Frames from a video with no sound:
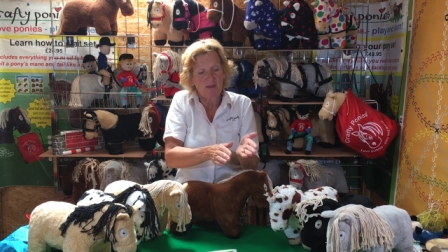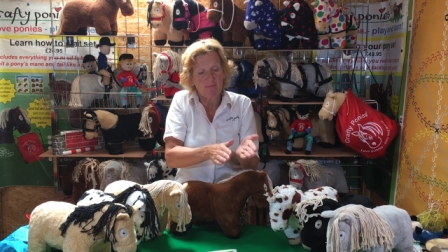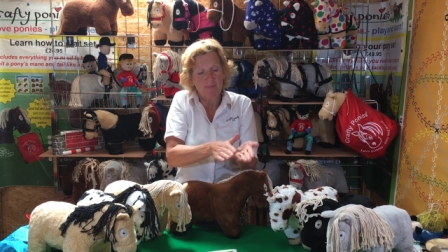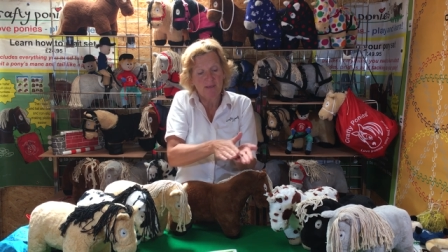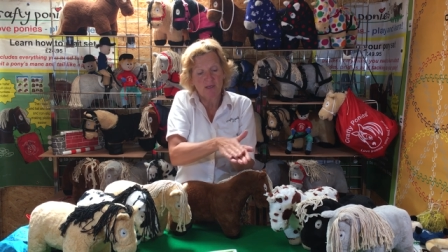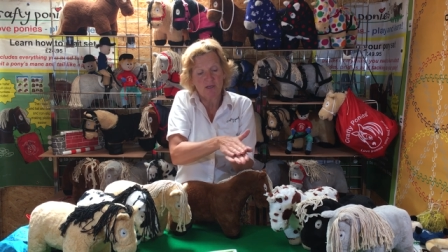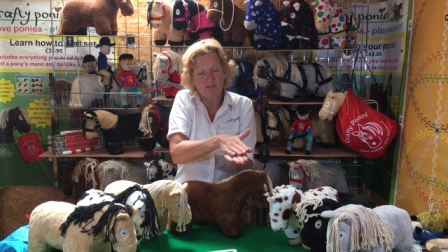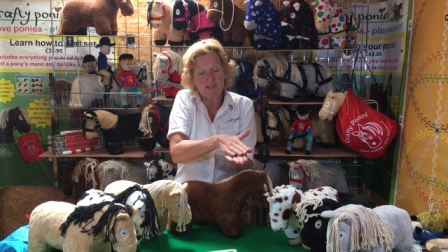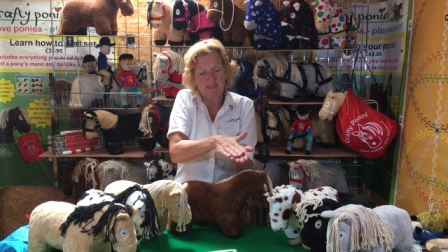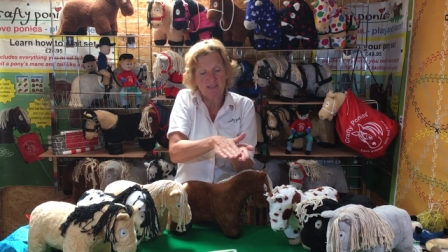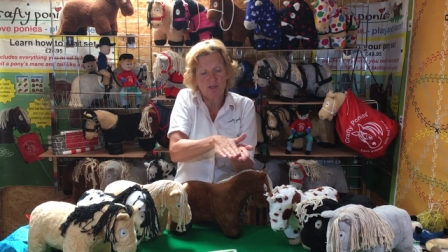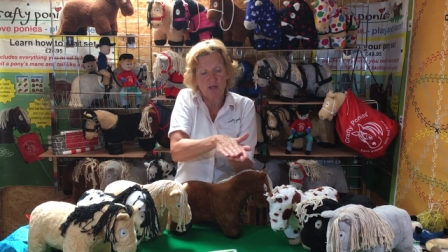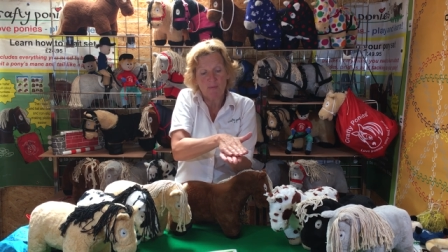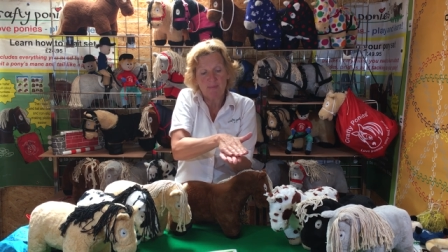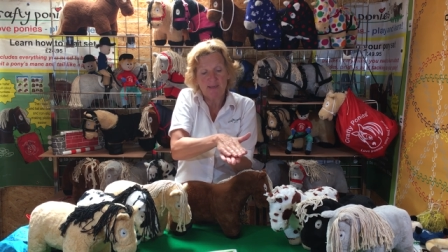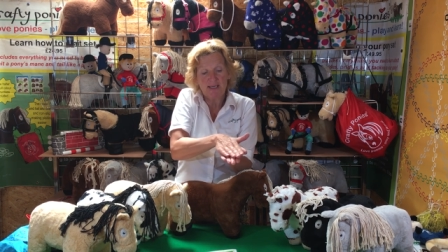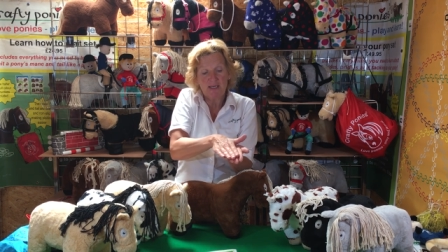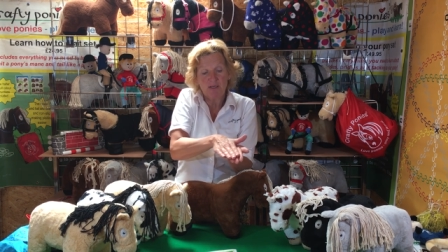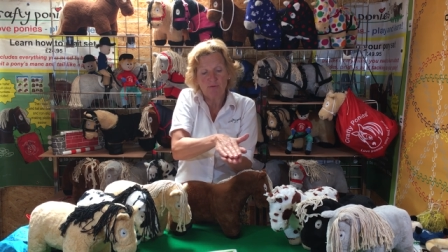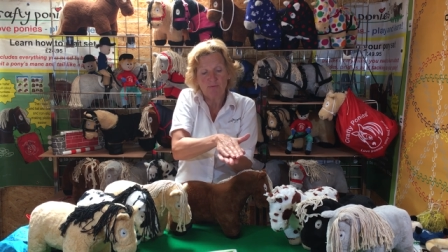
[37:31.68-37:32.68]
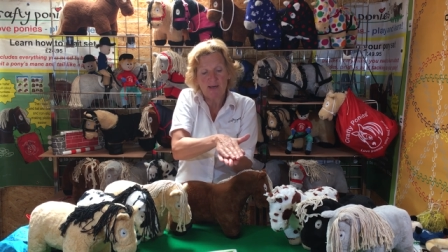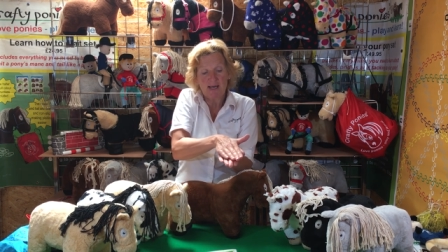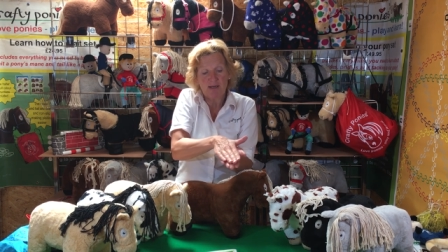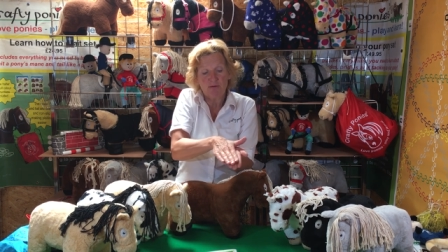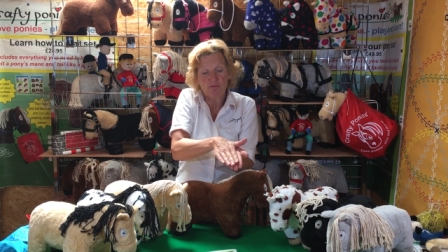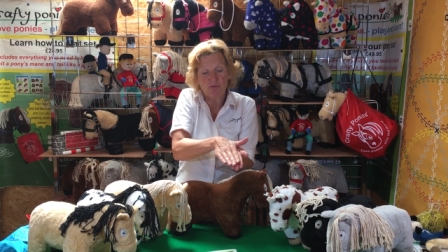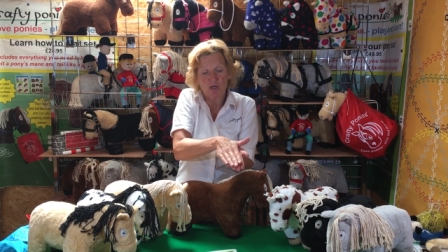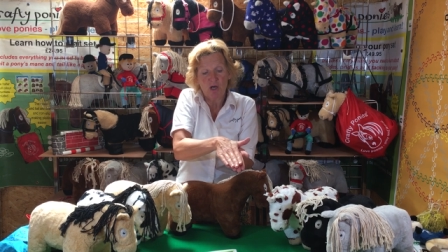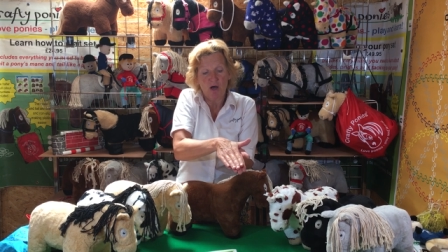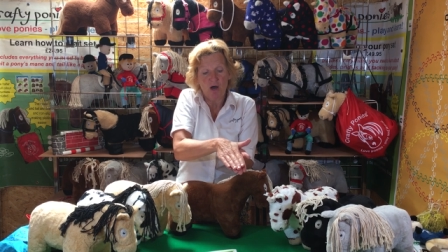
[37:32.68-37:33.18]
because it's not being
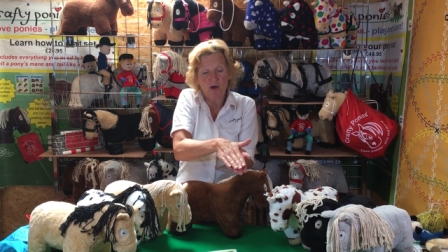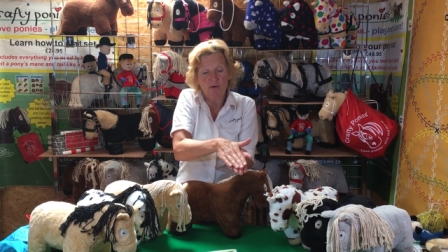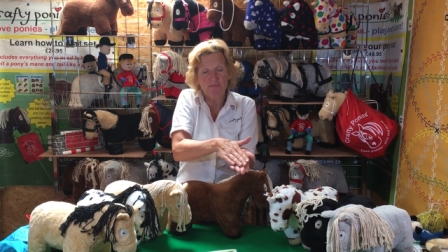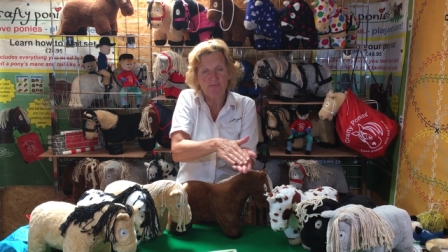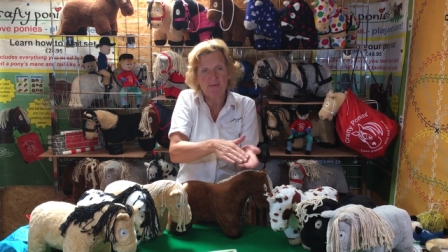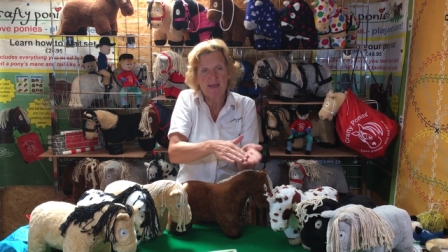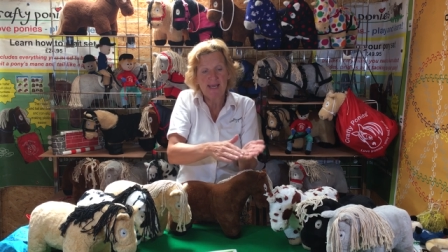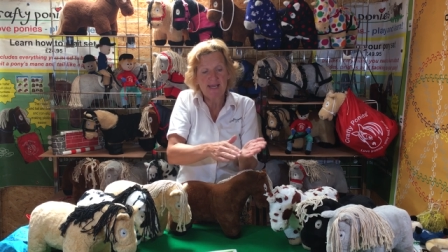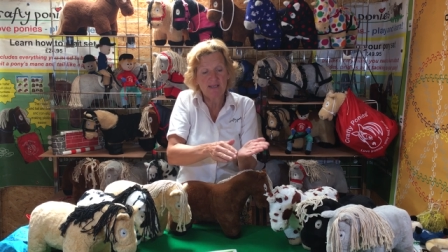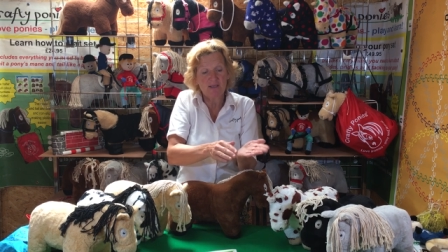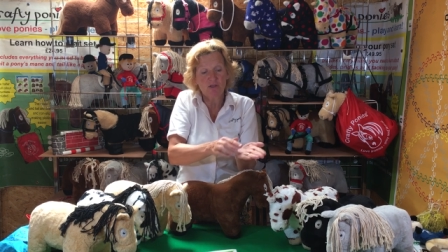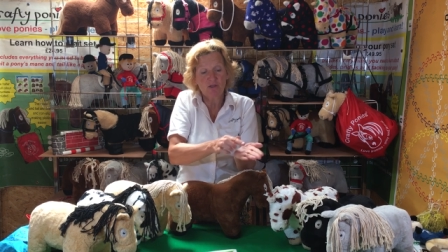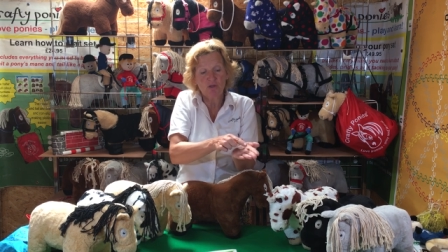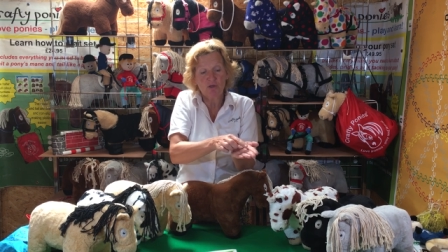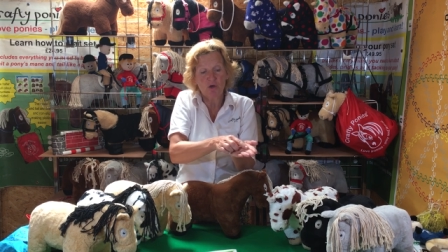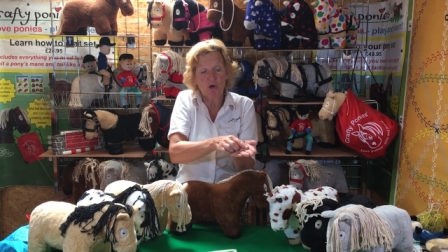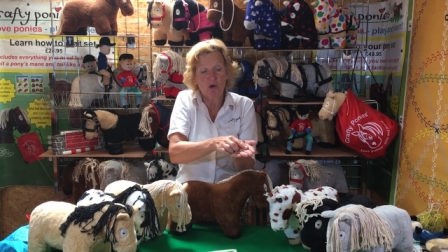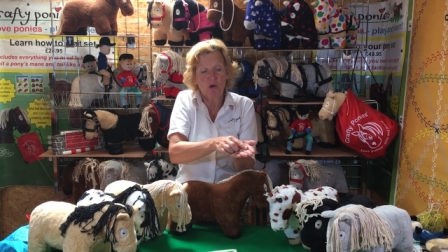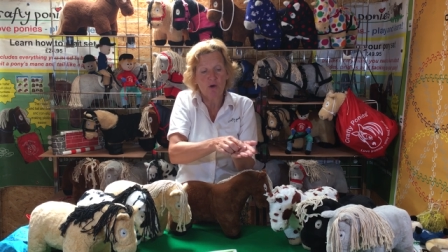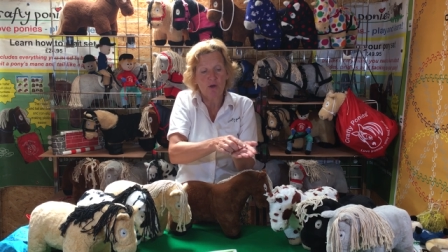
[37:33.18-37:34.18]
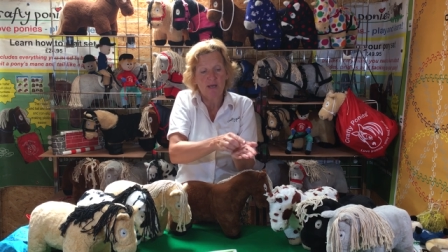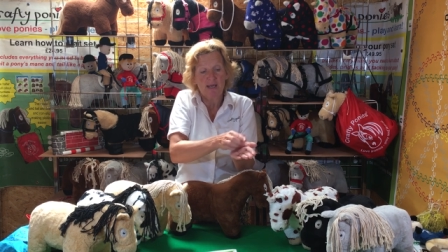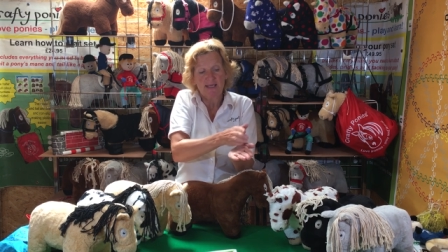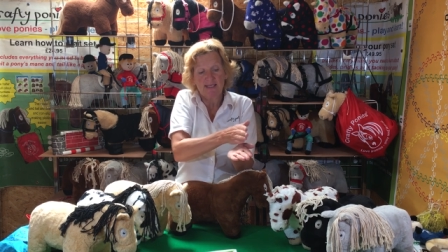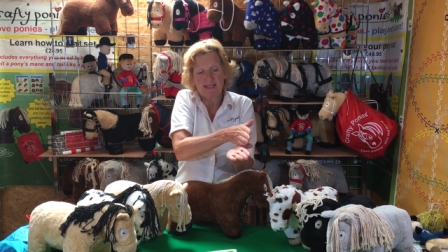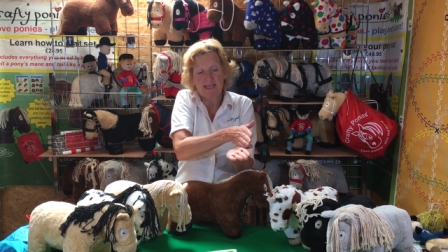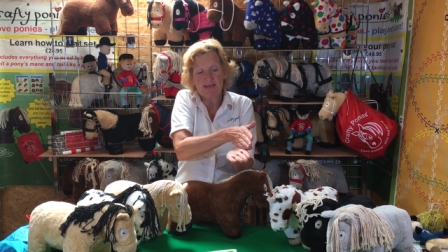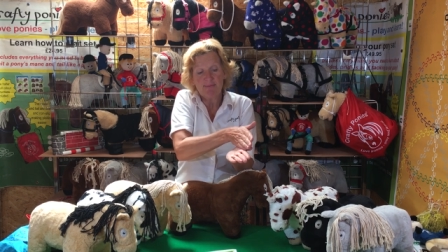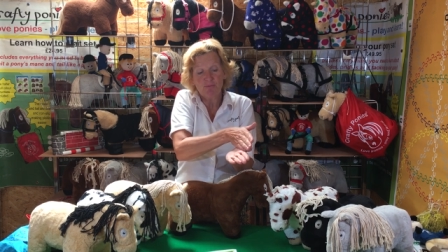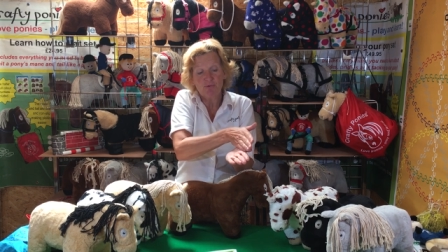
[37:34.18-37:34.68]
ground off, it can go,
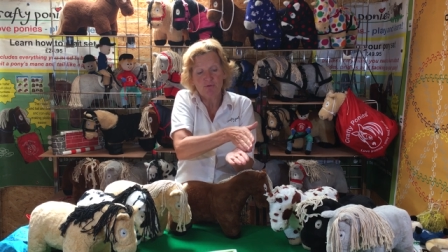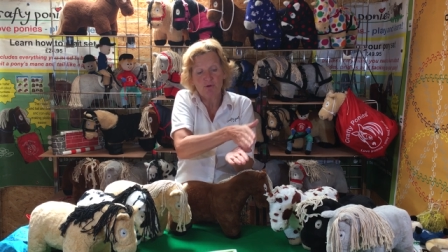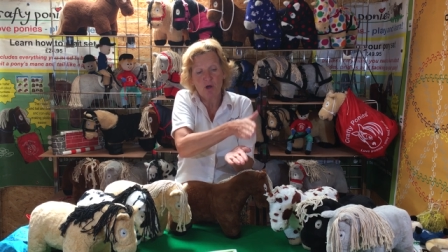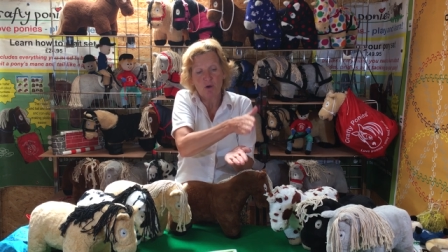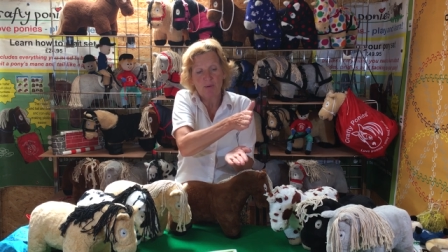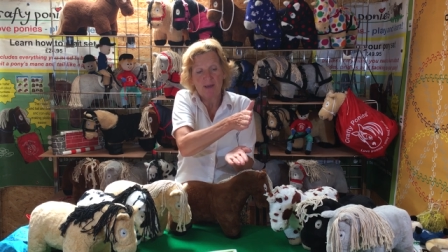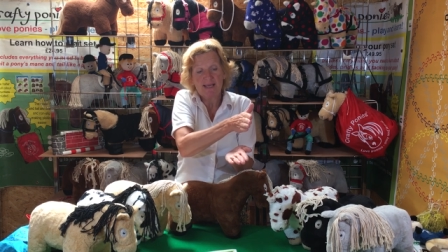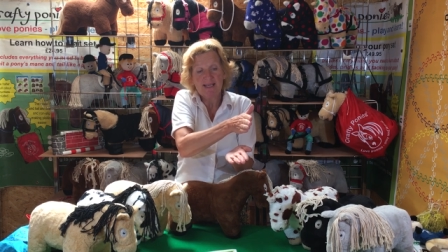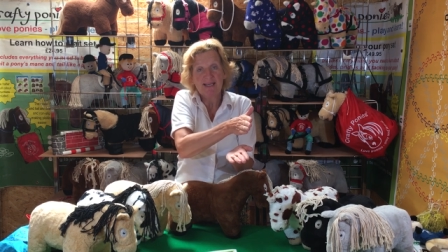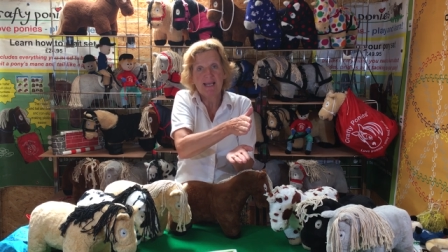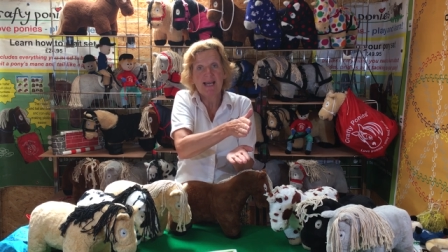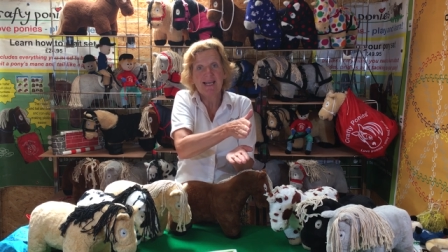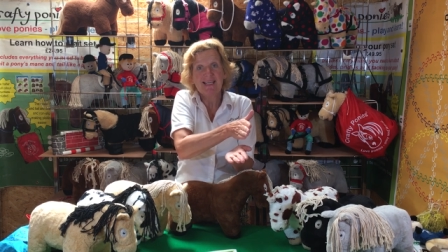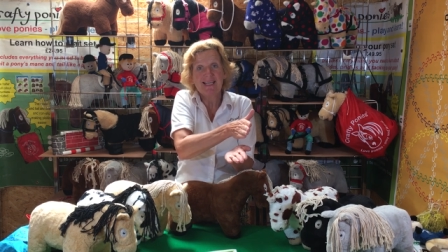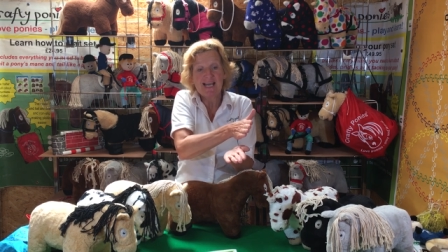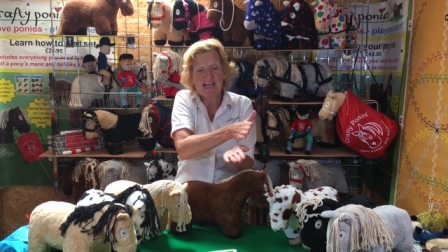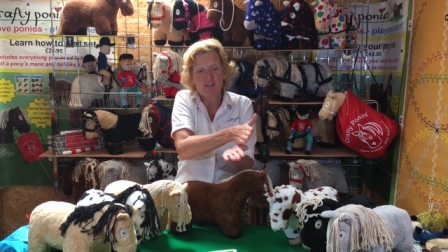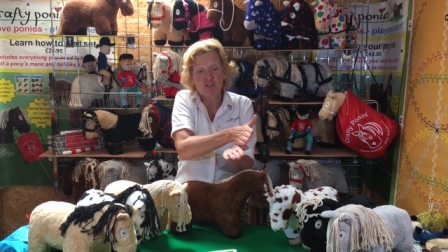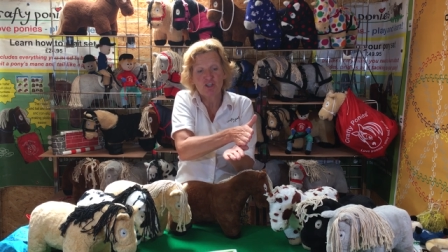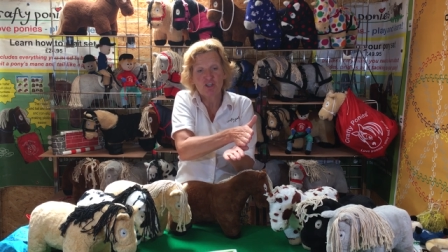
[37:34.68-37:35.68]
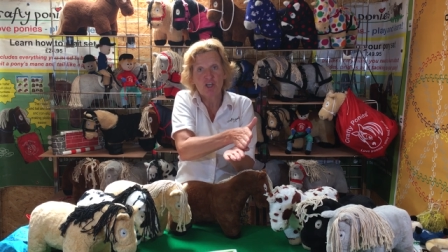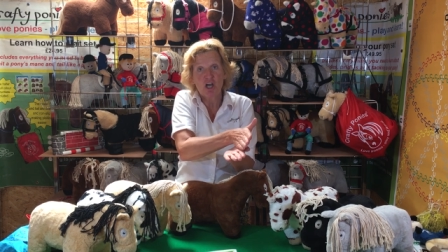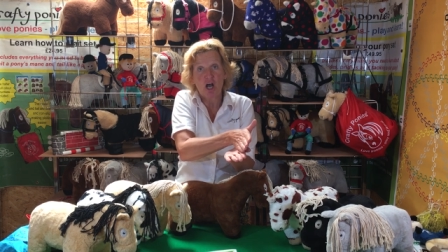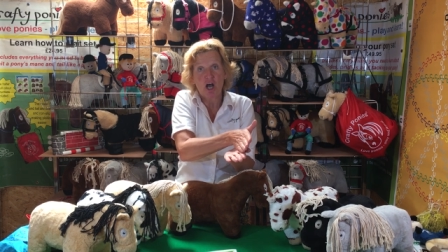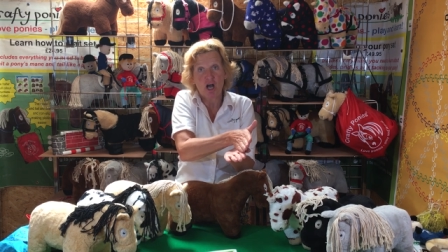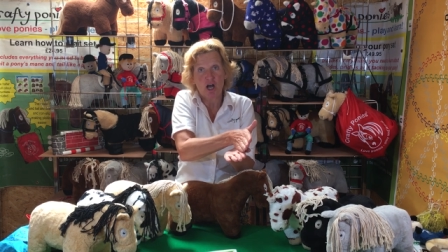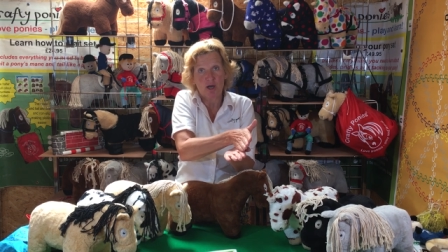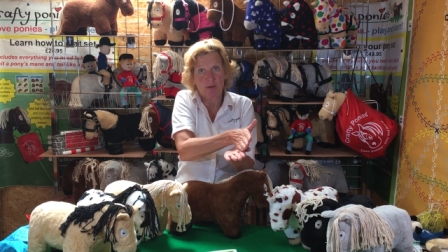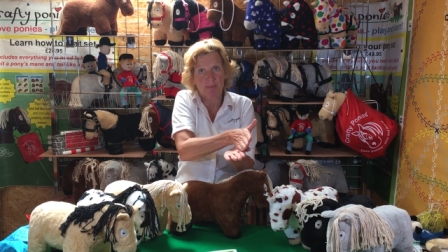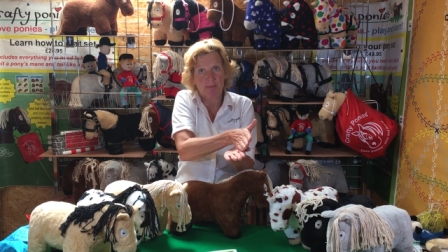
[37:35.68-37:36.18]
keep growing and get
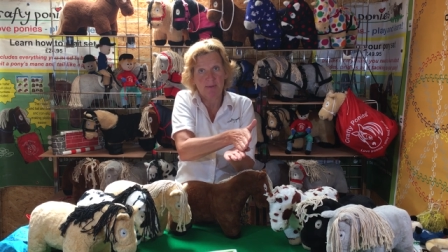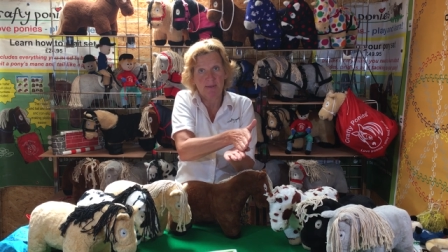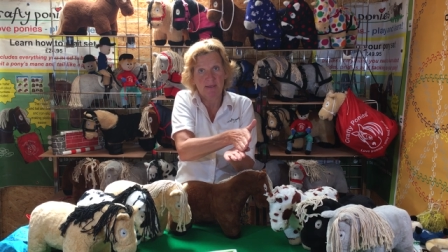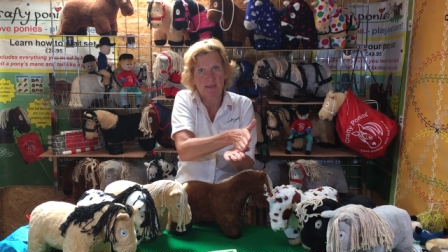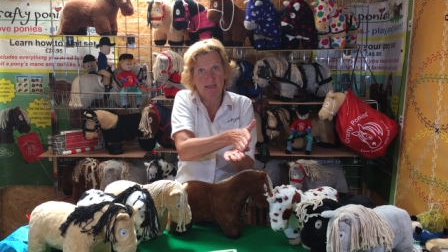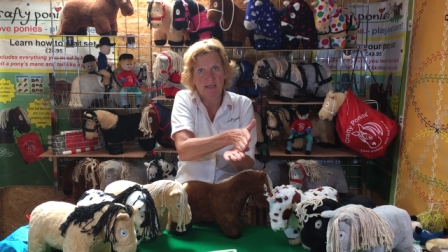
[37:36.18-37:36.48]
sharp.